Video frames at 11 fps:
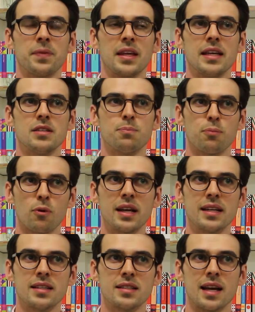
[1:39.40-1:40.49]
He's
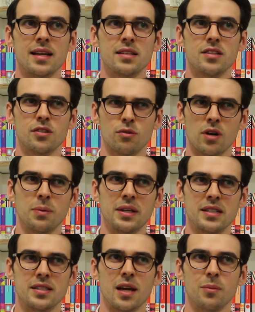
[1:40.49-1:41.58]
brilliant at describing
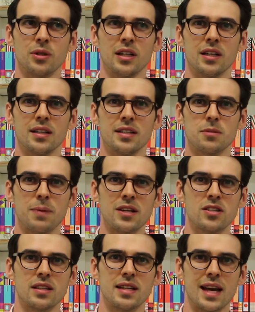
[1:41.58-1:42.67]
his time on the island,
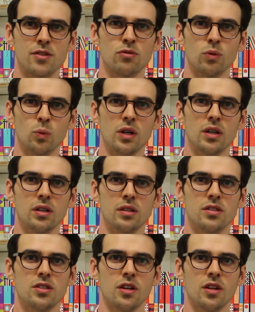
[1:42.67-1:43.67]
especially the natural world.